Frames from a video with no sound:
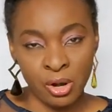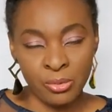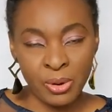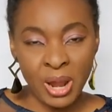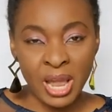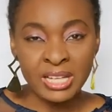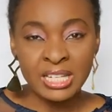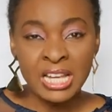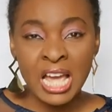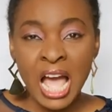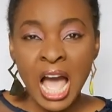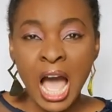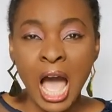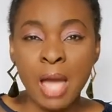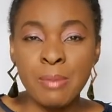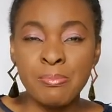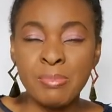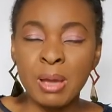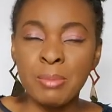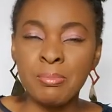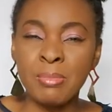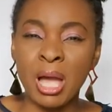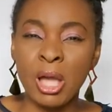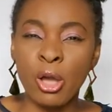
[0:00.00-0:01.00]
all right?
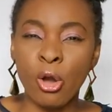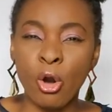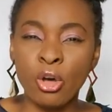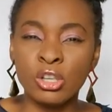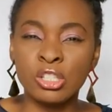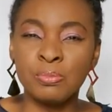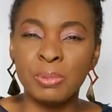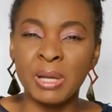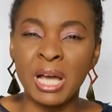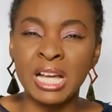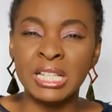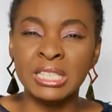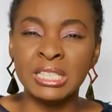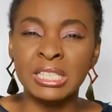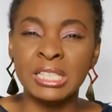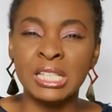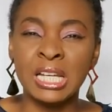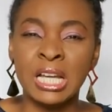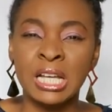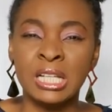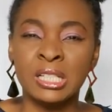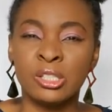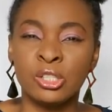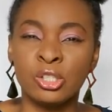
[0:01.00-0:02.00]
I met my
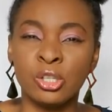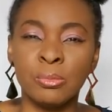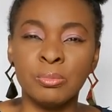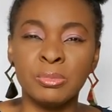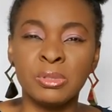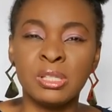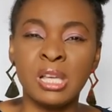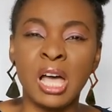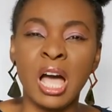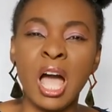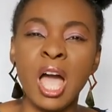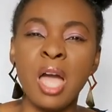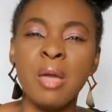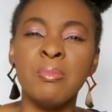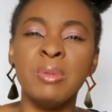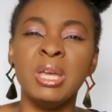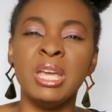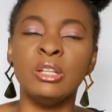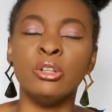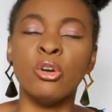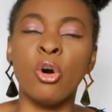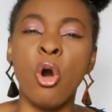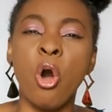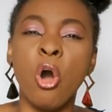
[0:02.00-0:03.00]
husband
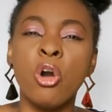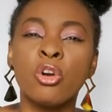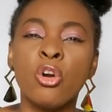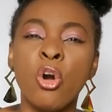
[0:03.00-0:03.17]
sometime in